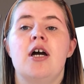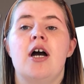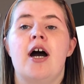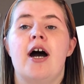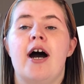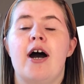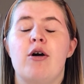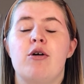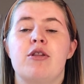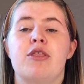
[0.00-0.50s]

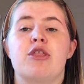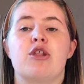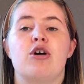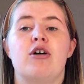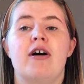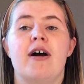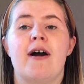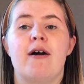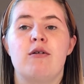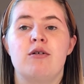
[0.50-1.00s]
I
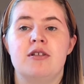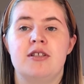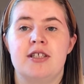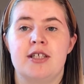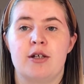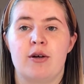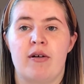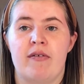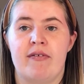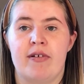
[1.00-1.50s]
thought I would
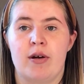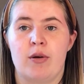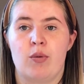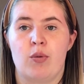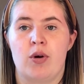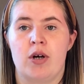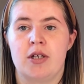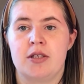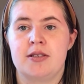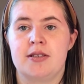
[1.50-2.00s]
deal with it
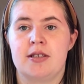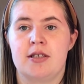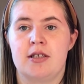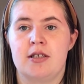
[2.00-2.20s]
worse,